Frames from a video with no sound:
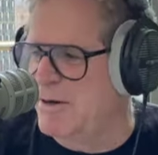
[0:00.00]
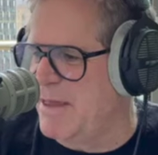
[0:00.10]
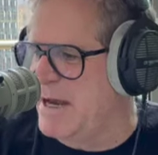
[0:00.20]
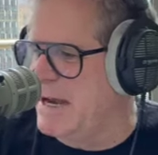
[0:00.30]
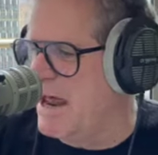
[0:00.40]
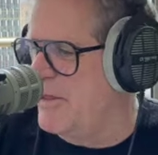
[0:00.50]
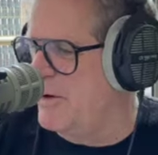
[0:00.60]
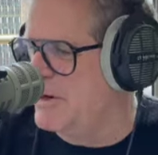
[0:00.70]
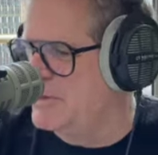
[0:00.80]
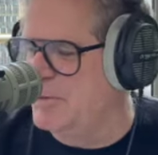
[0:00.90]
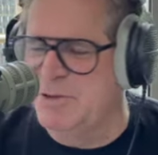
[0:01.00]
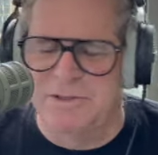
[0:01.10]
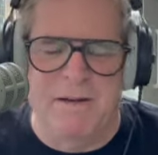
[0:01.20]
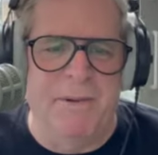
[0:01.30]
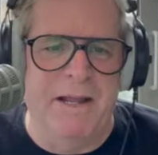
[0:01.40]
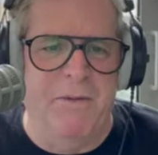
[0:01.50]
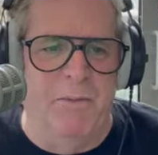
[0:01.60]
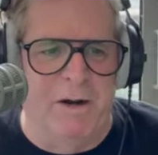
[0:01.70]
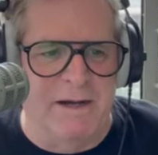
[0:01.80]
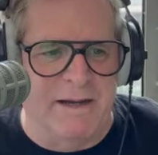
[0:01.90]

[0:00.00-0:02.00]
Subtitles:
then another issue with somebody at work,